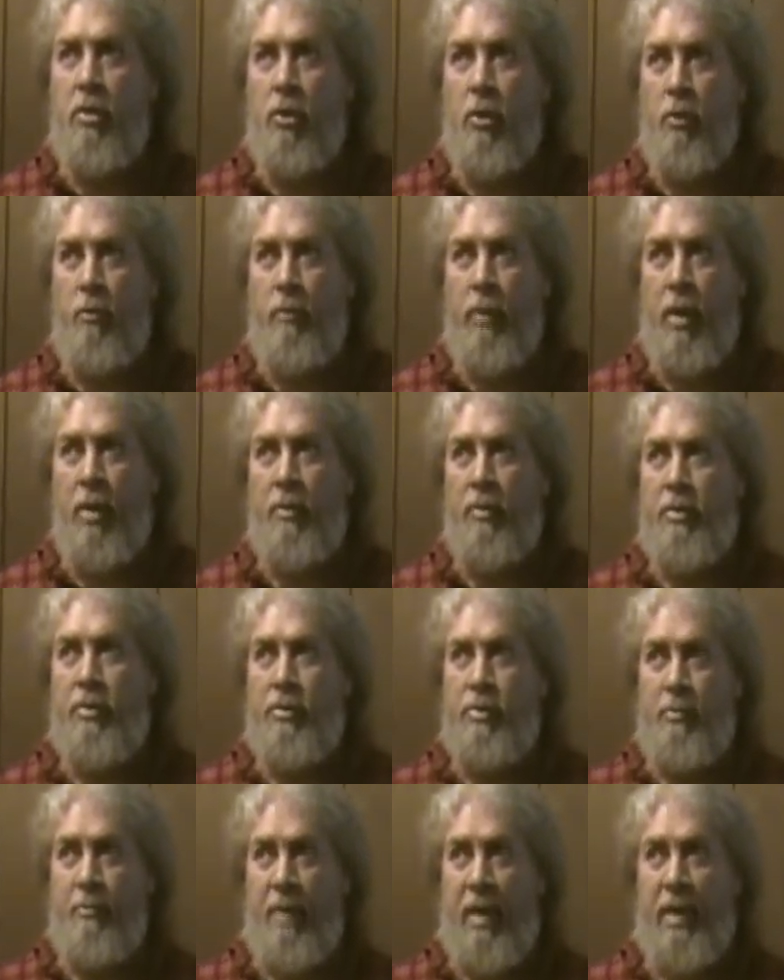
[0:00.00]
Her
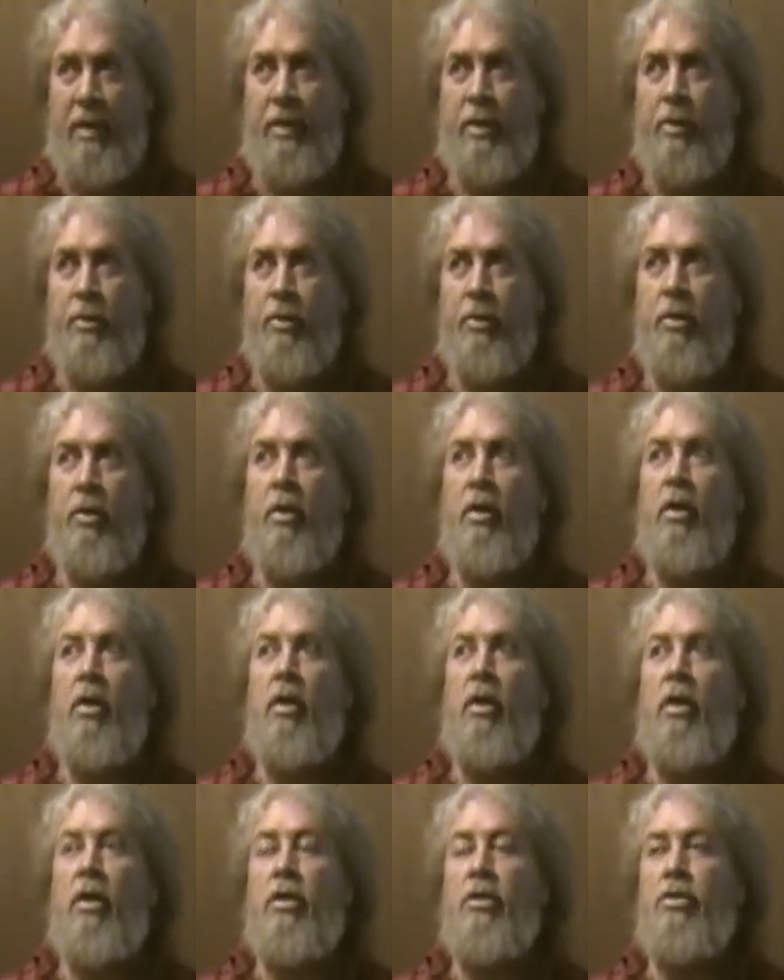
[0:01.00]
parents abandon her.
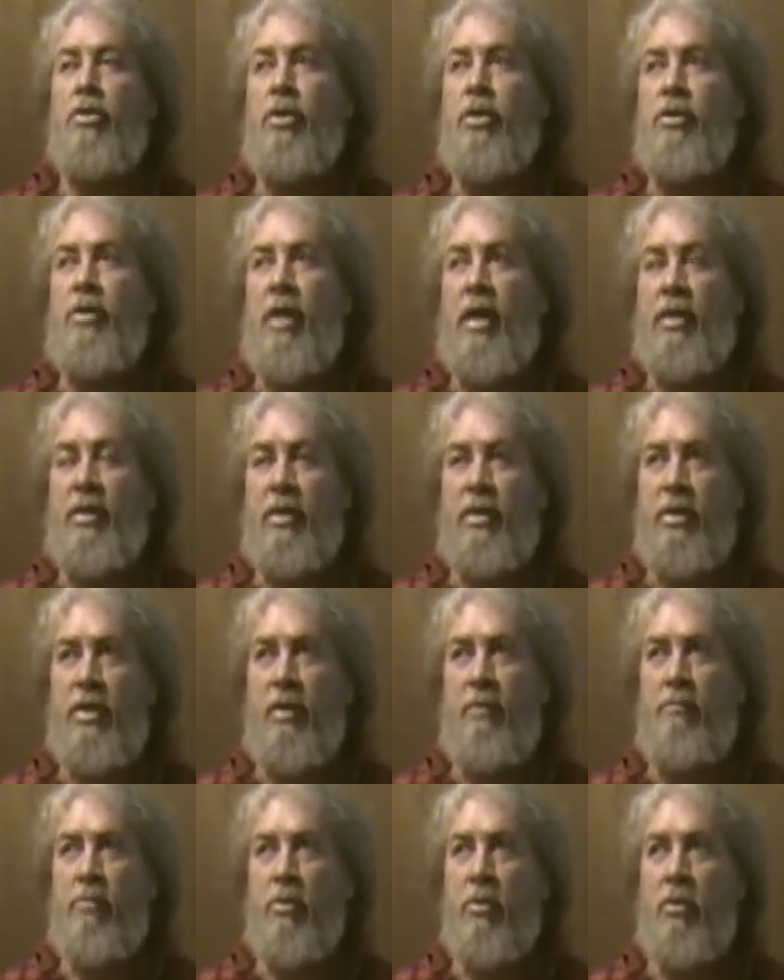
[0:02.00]
She's at the
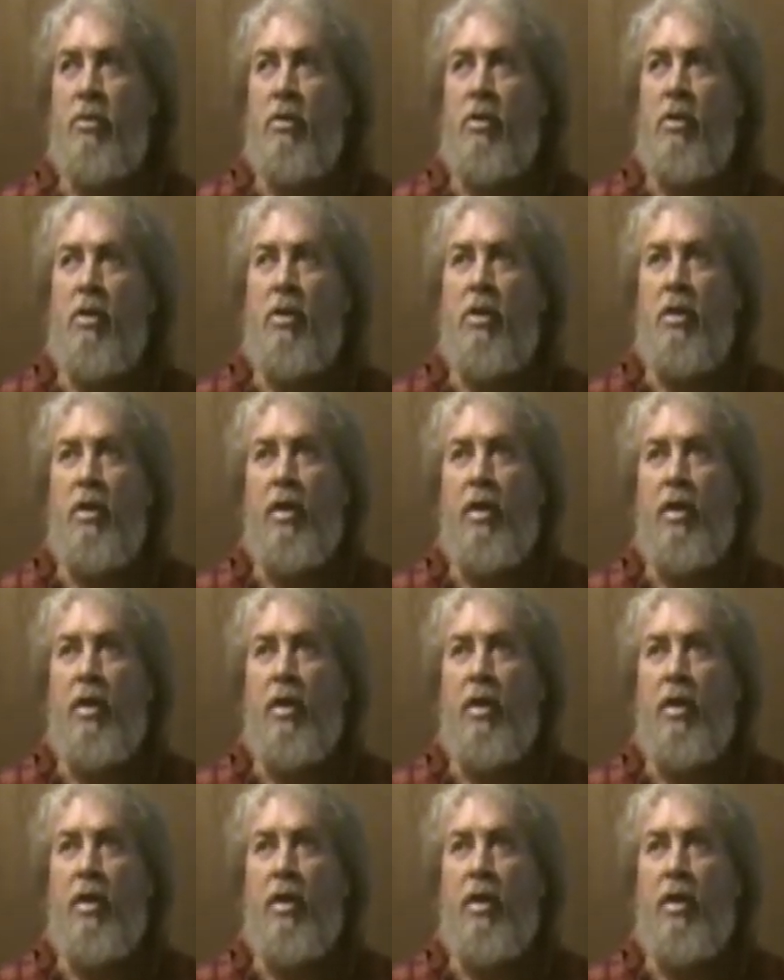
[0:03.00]
temple,